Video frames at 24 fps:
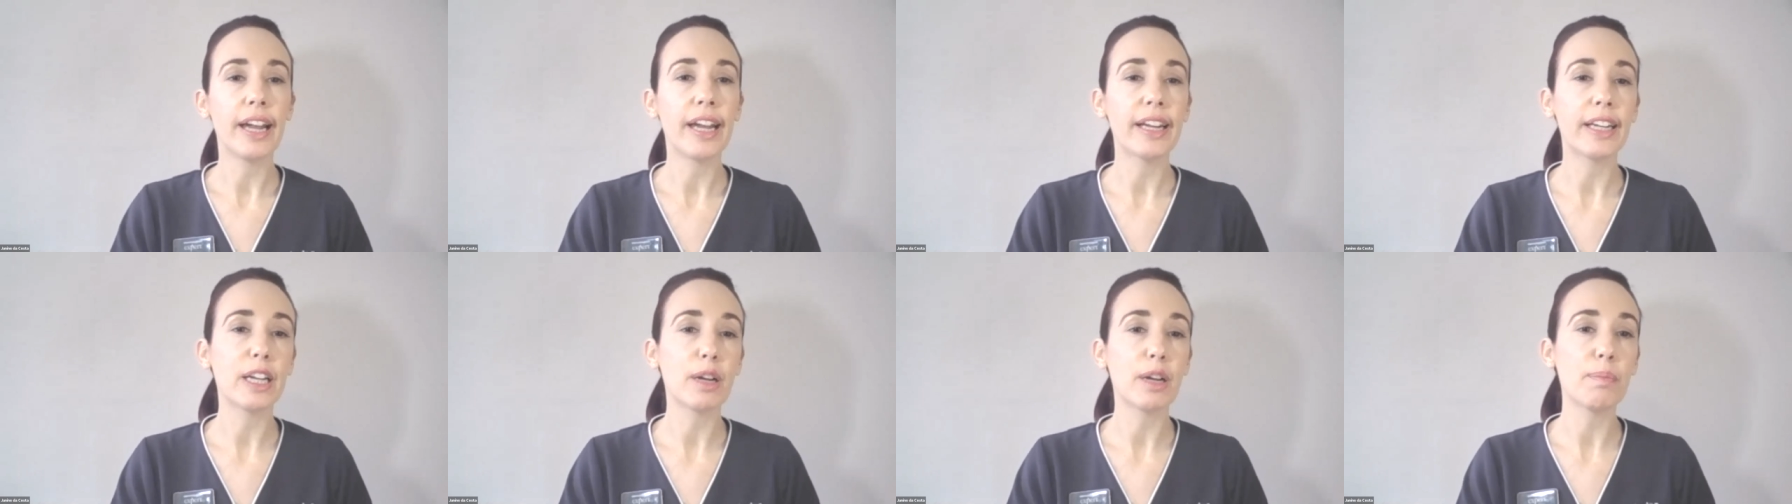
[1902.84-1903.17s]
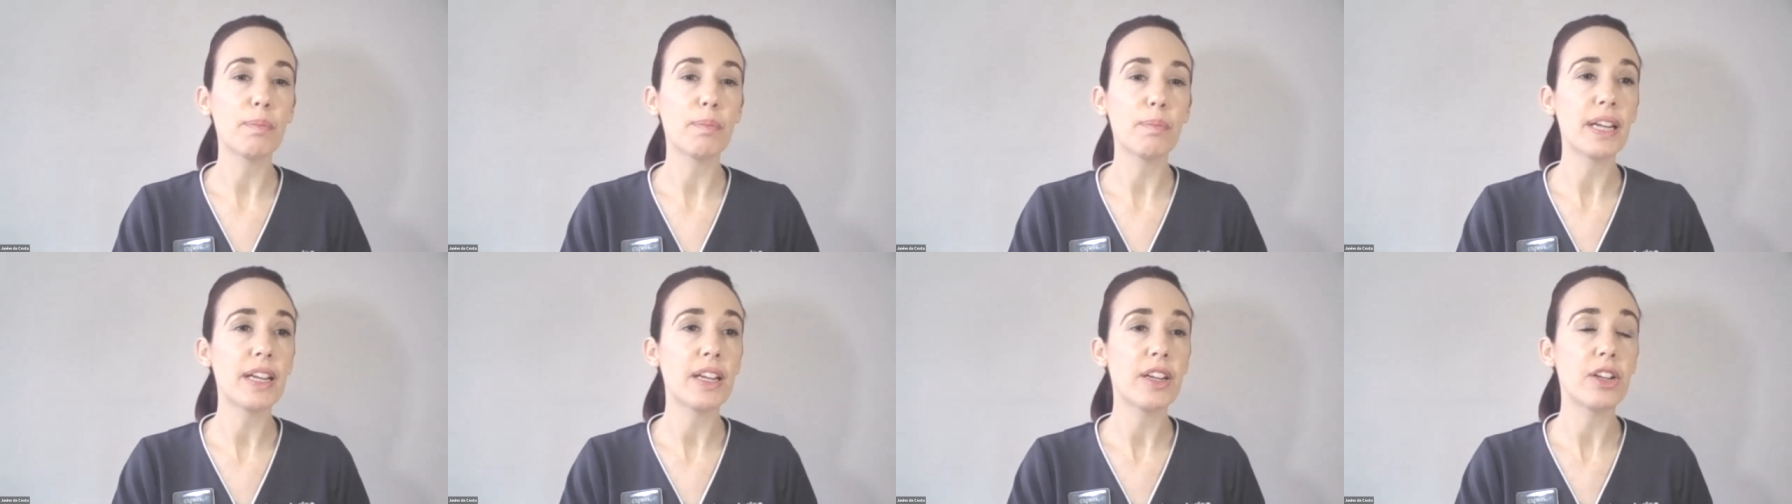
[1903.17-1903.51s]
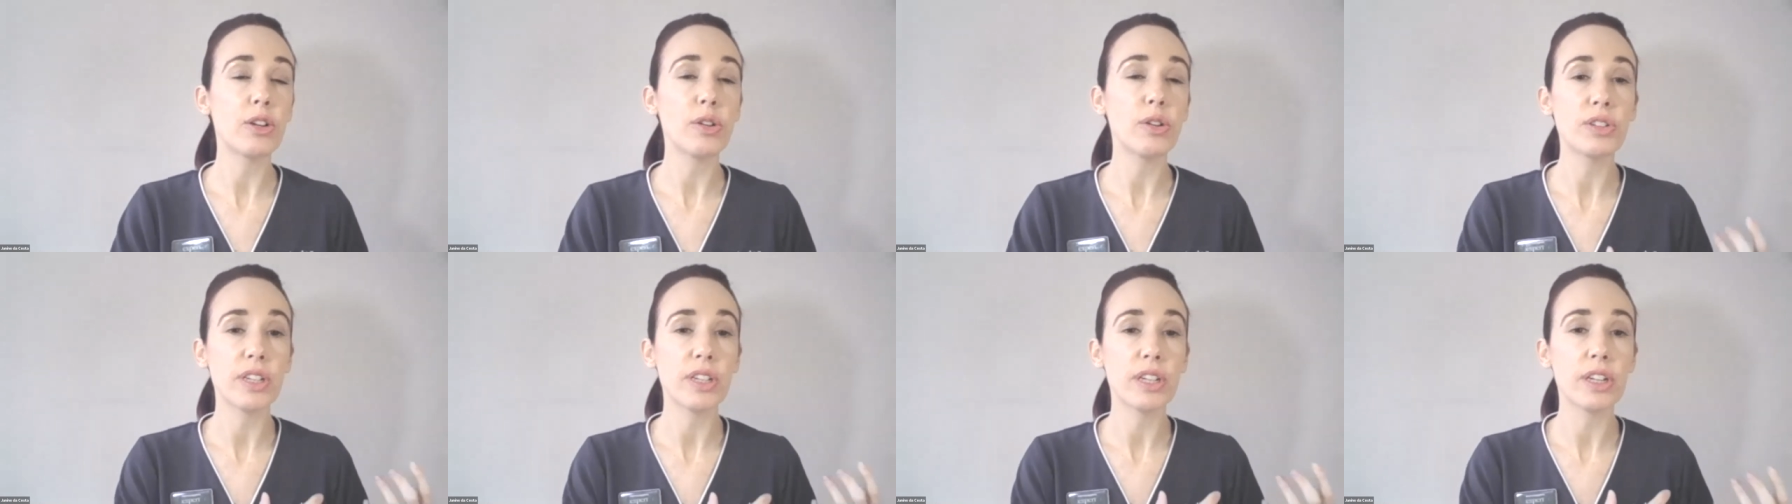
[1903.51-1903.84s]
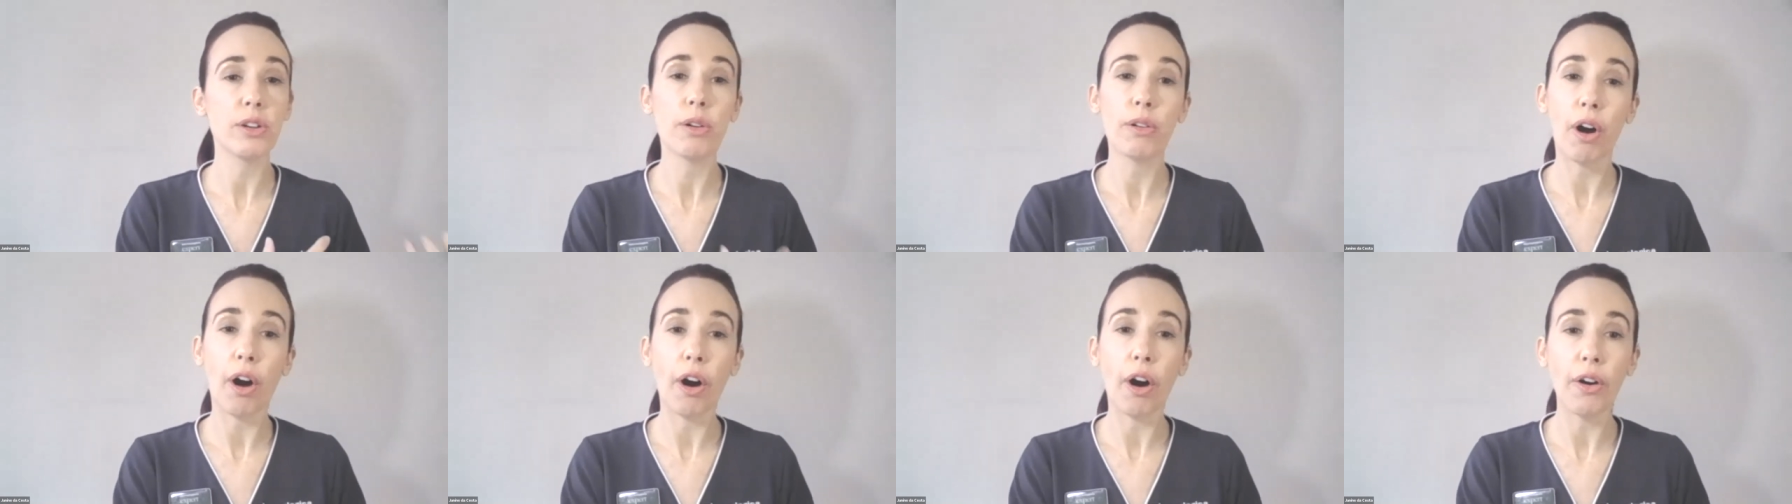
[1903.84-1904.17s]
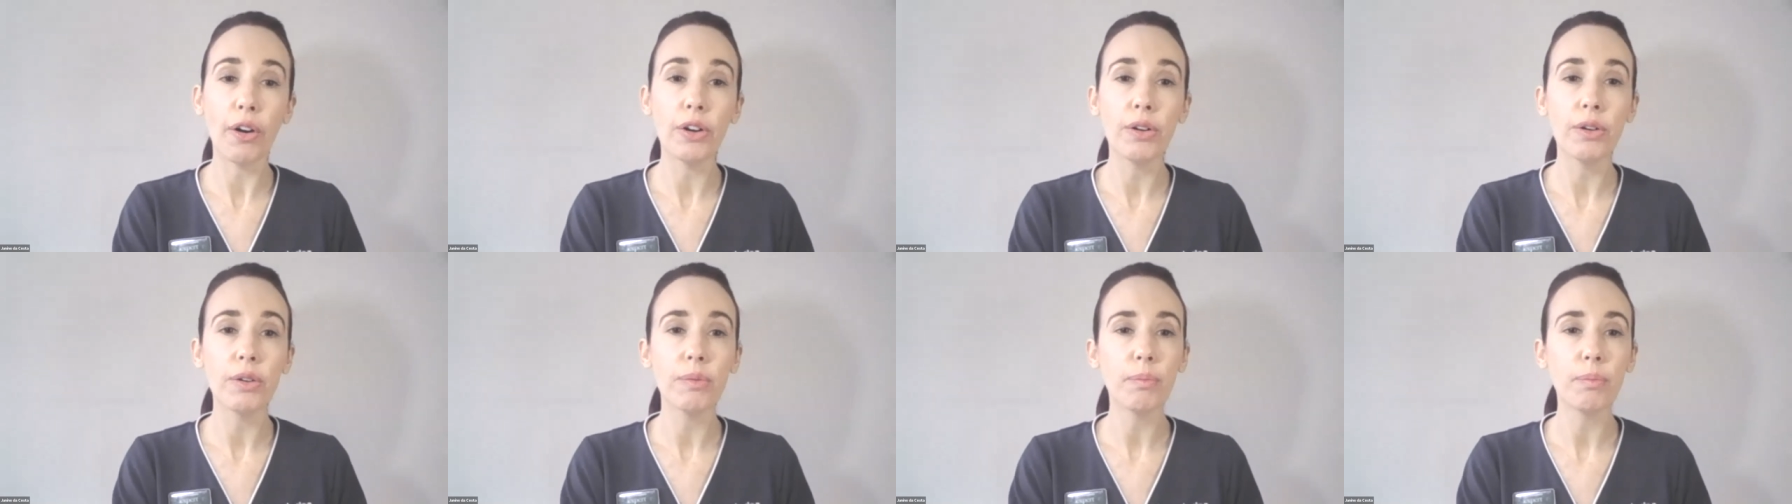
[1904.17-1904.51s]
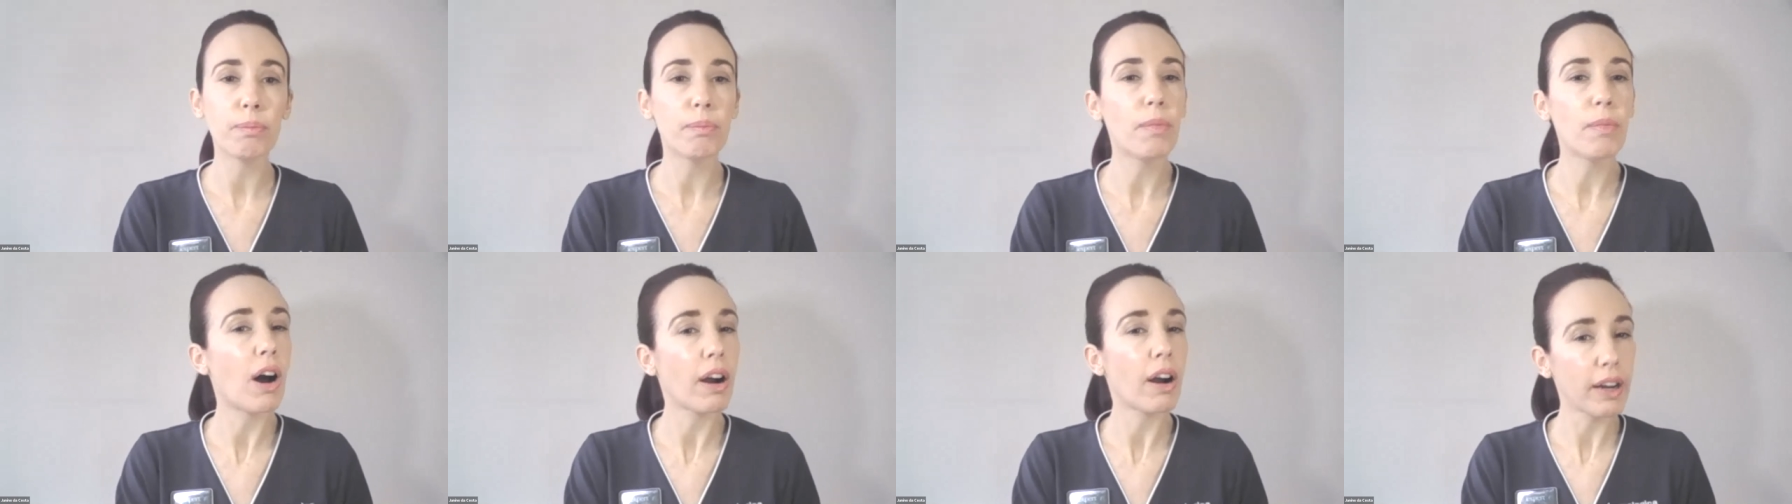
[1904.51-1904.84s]
it can be using your own
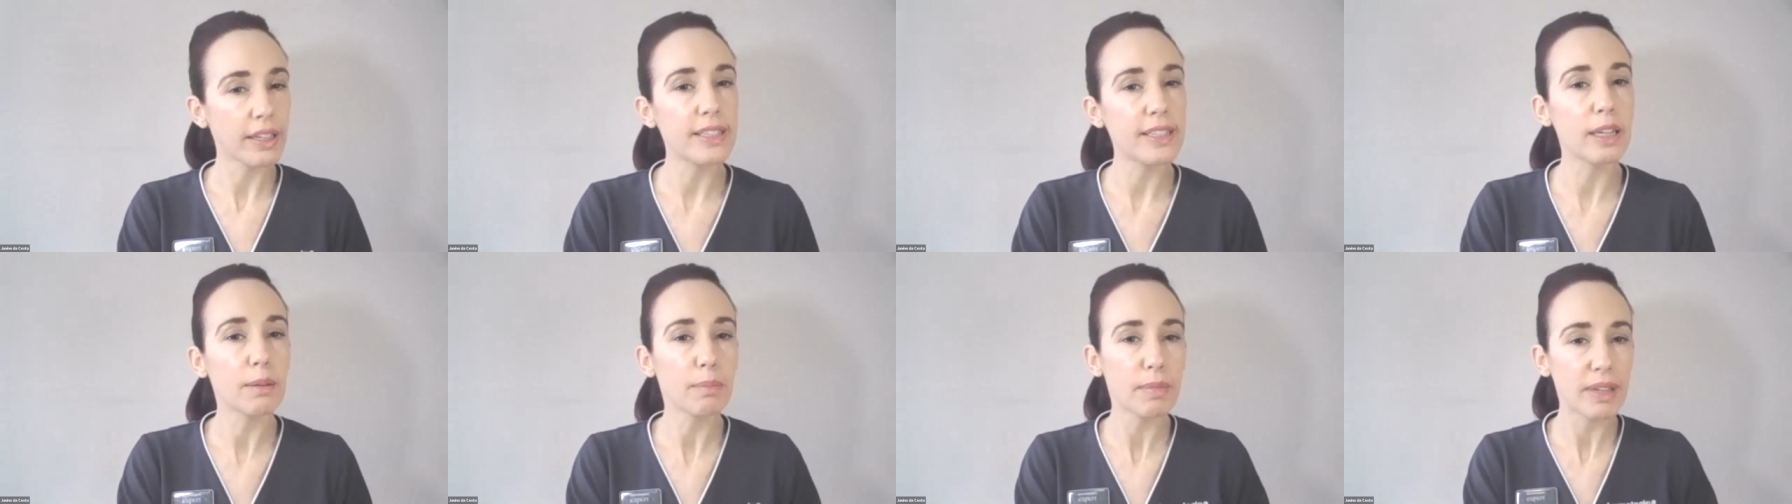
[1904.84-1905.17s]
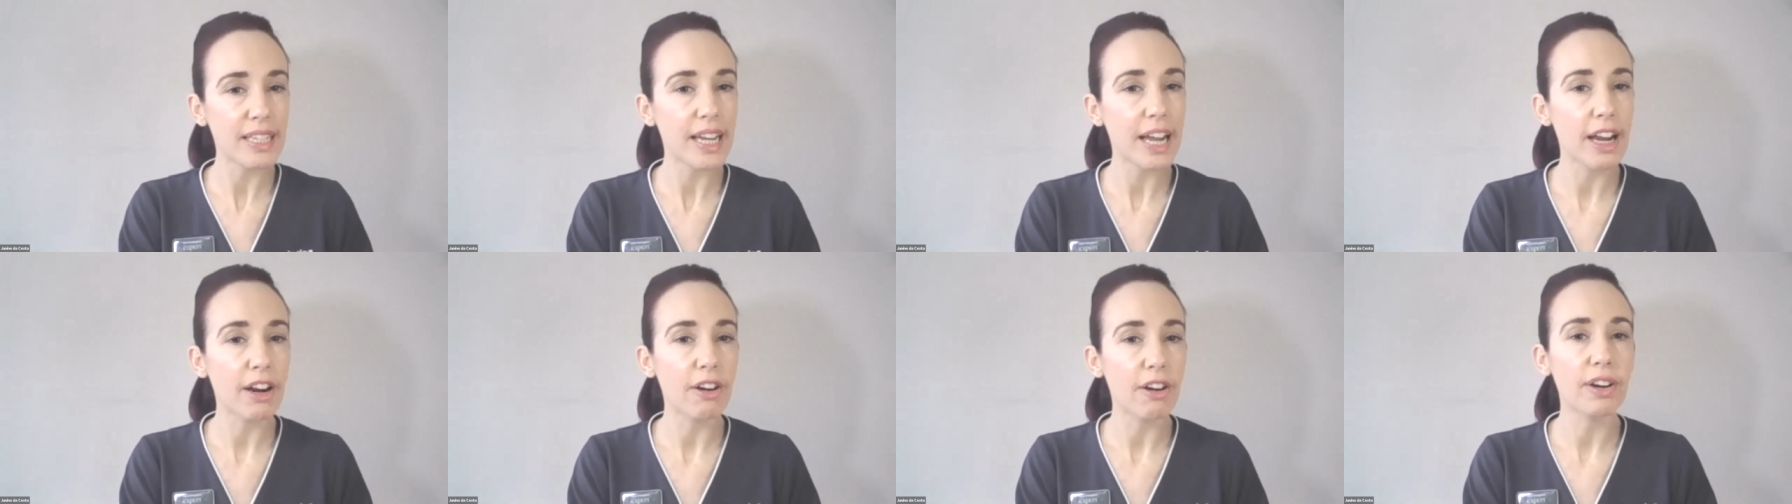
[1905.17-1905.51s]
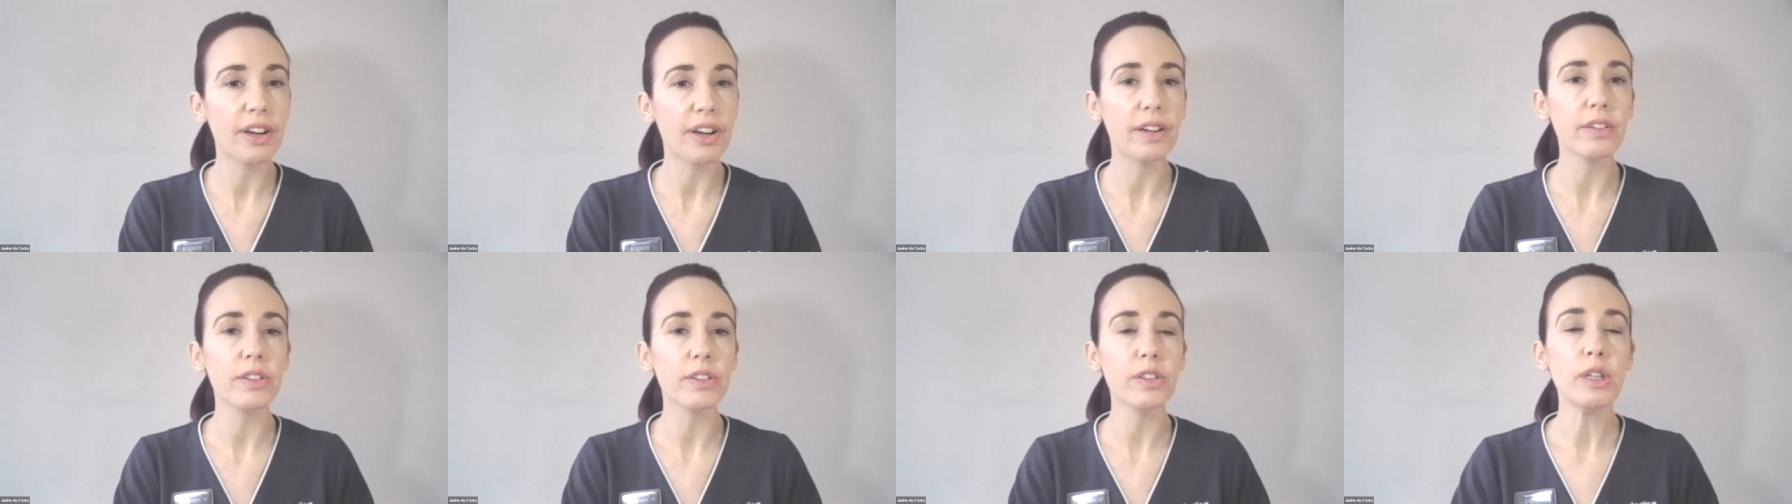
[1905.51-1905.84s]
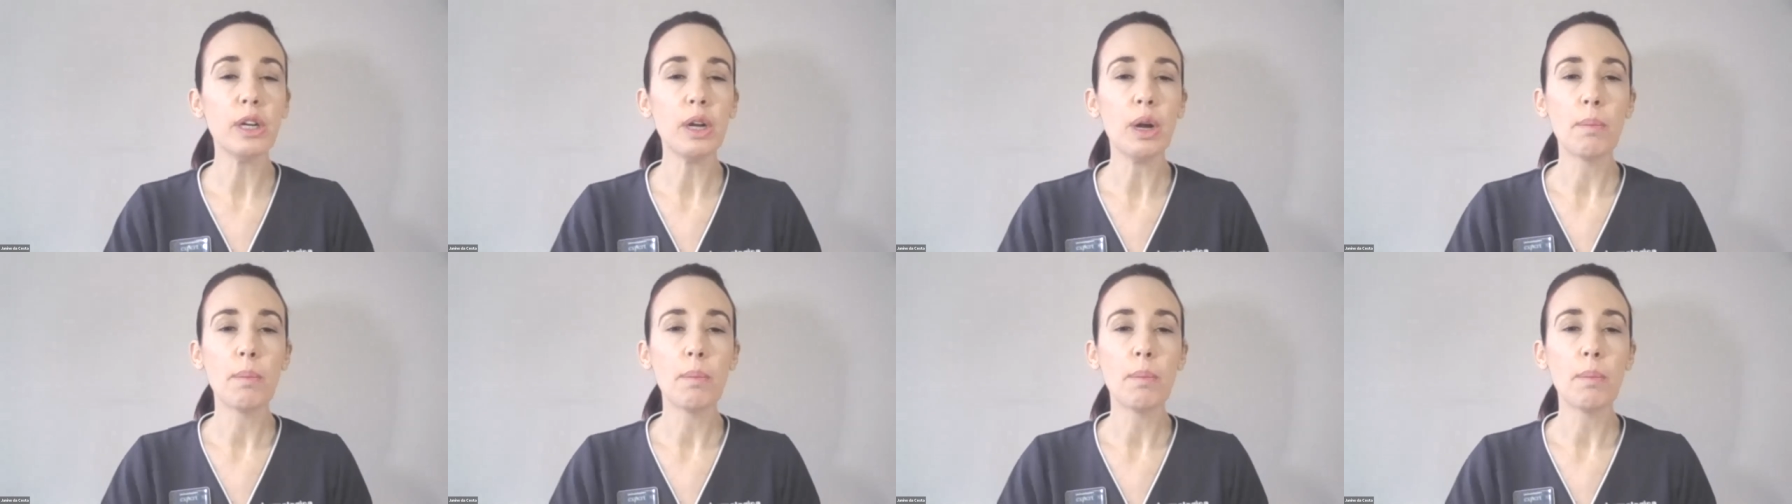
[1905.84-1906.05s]
marketing materials,